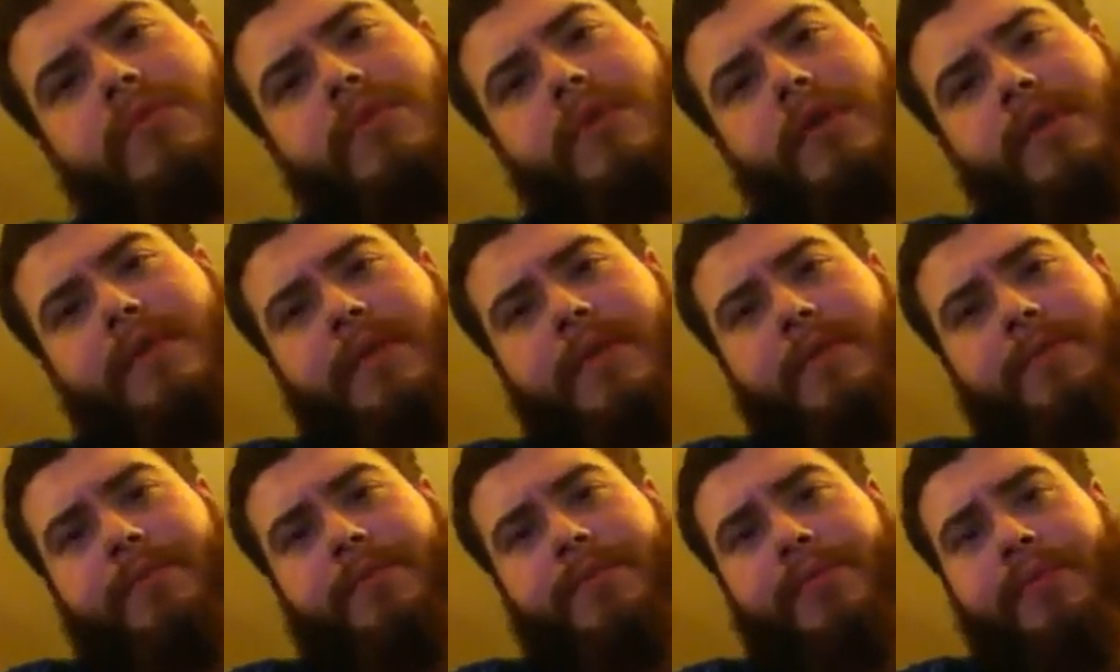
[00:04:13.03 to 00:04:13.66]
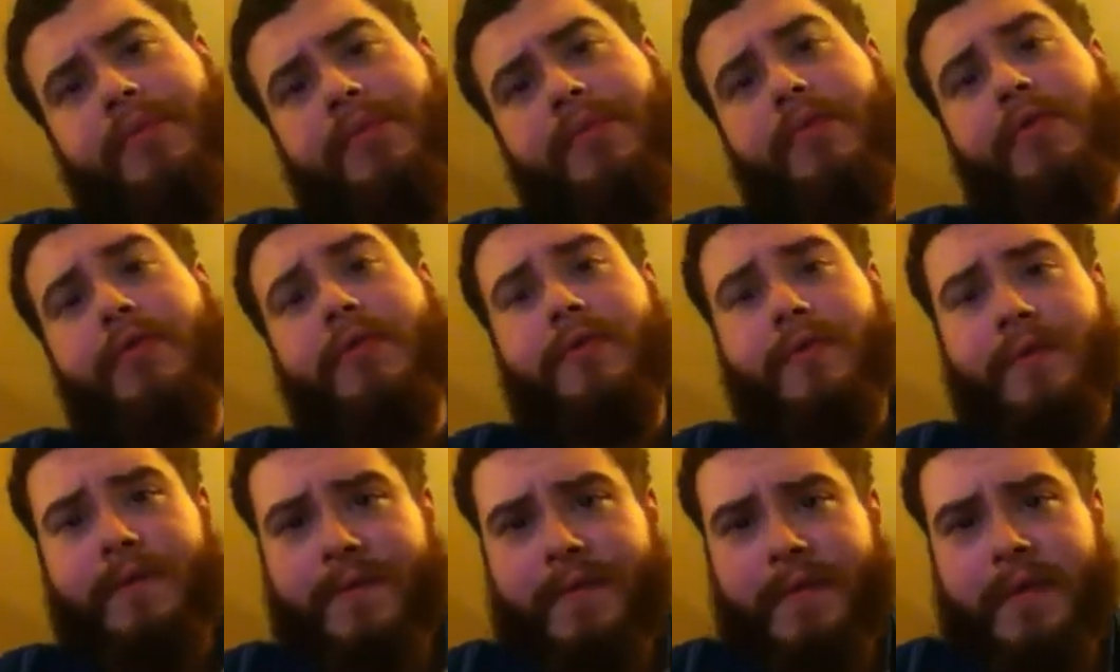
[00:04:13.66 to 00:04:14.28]
you've
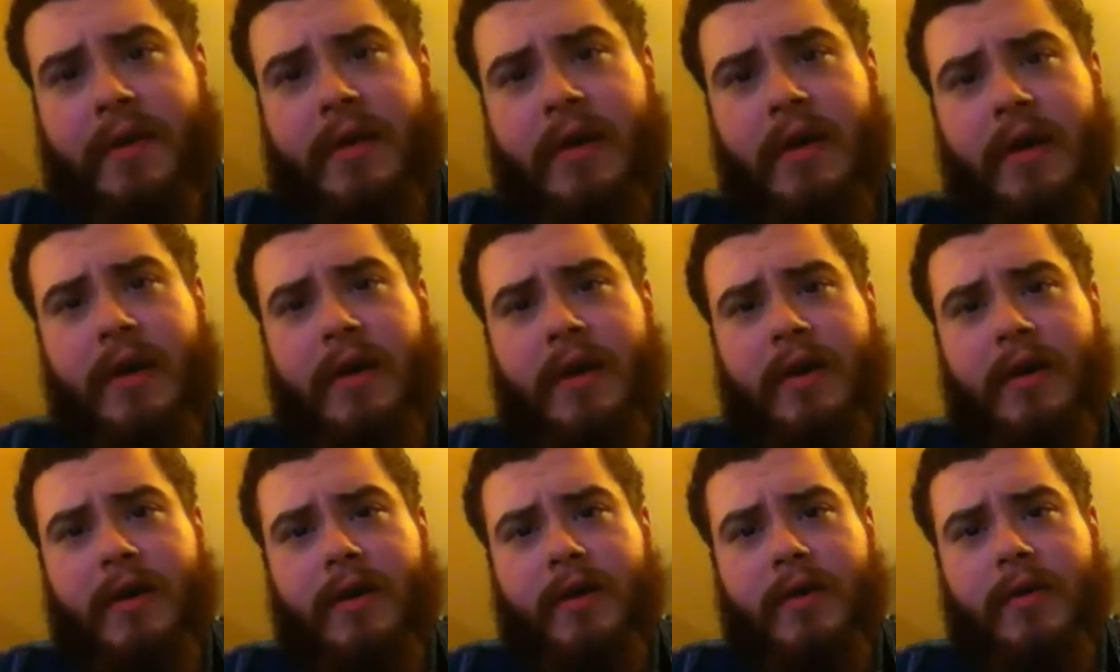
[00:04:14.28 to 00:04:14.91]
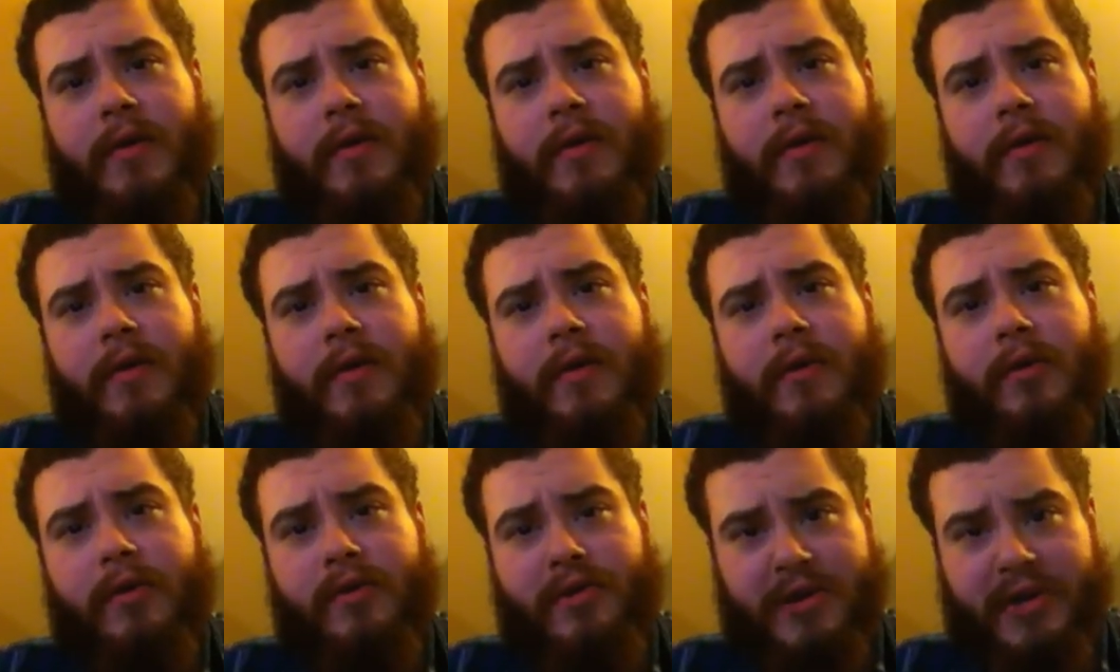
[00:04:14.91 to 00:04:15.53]
improved
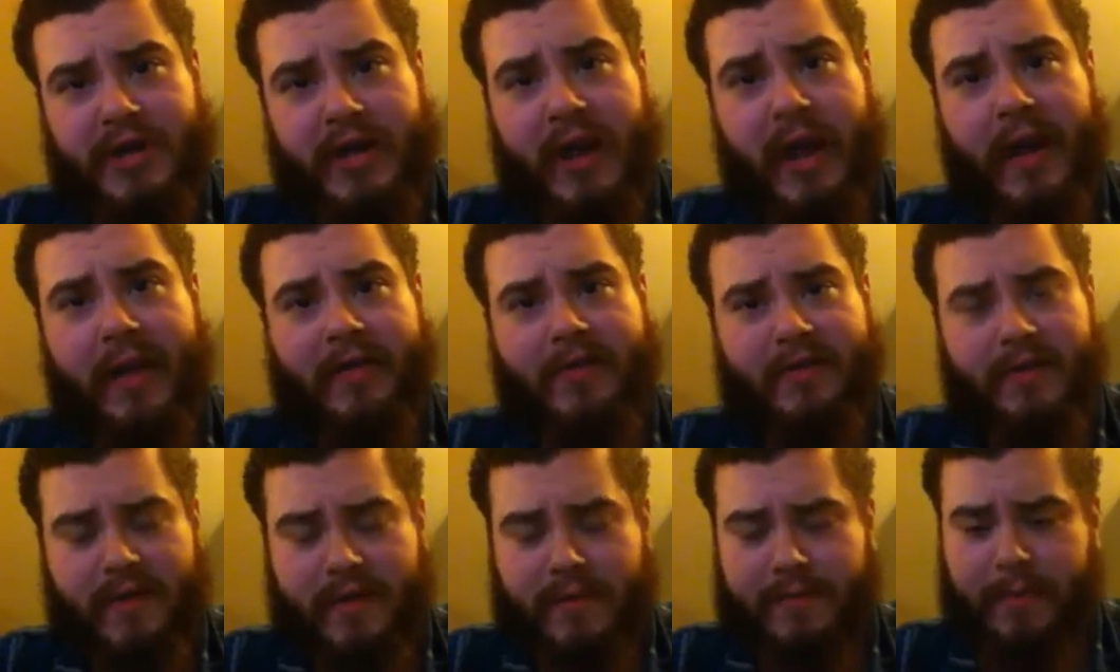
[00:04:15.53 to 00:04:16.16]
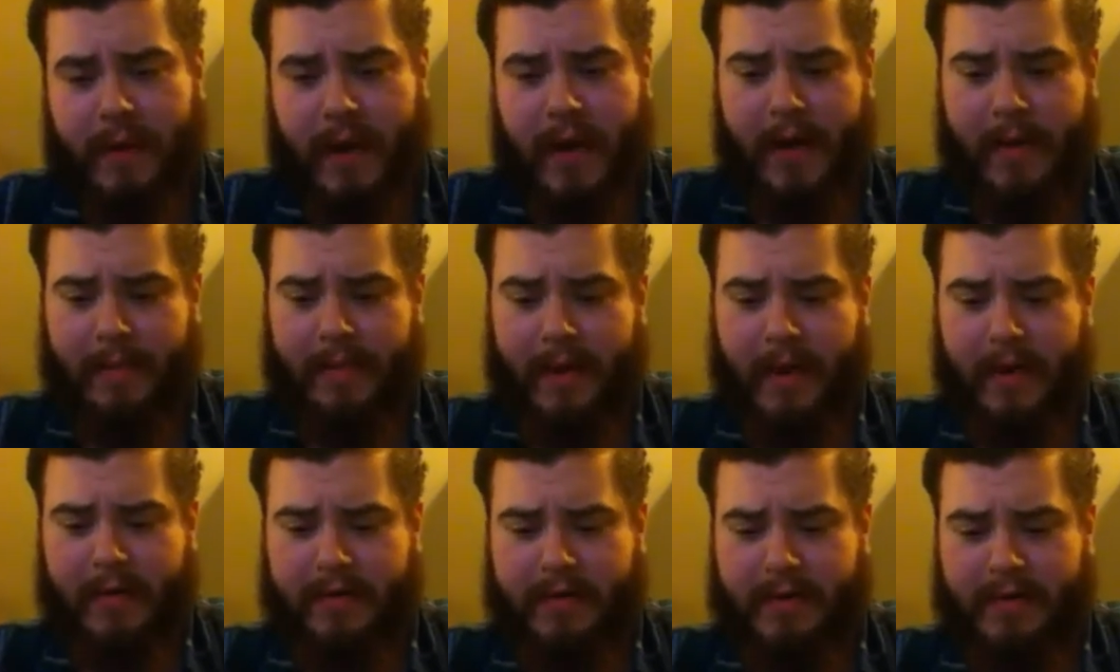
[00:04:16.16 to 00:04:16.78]
your chances by
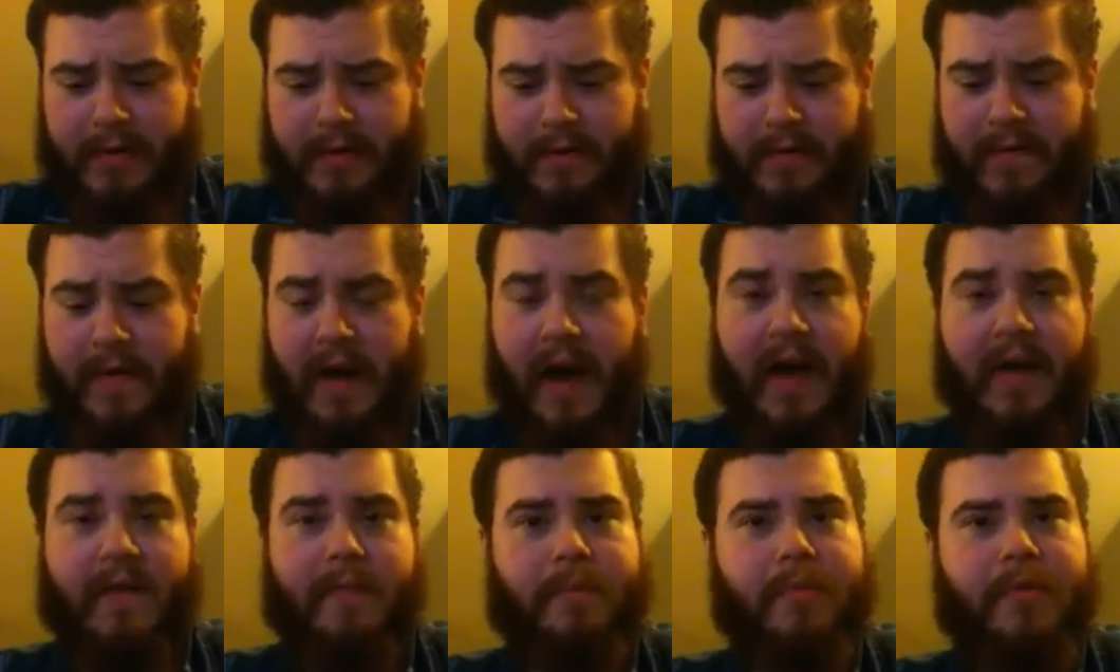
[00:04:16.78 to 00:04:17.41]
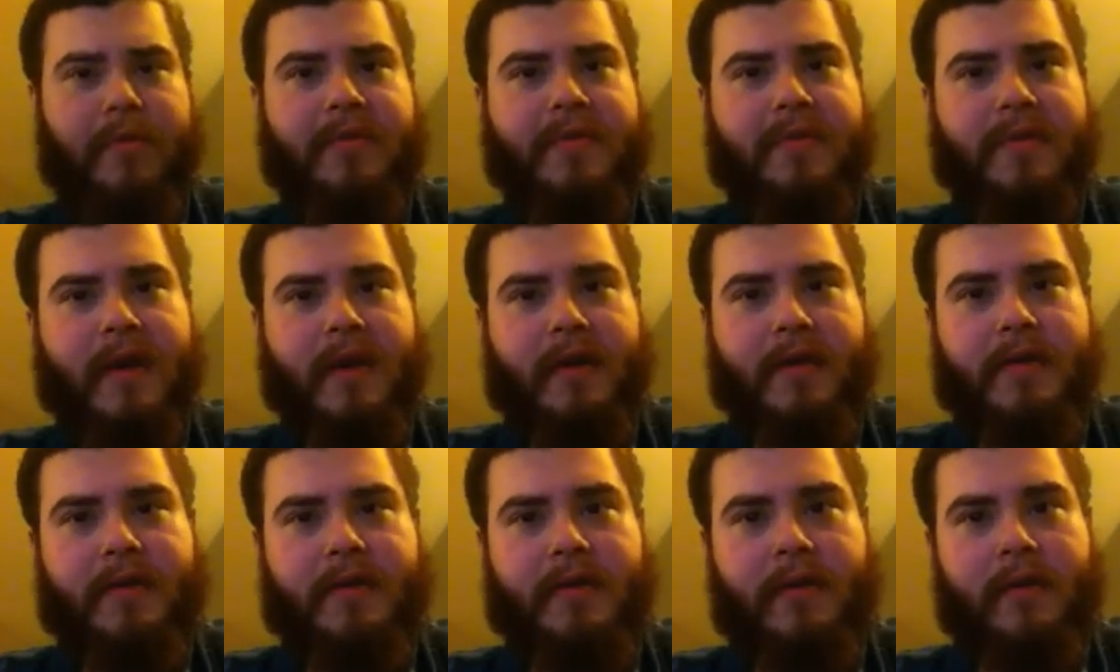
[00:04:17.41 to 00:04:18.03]
about 5%.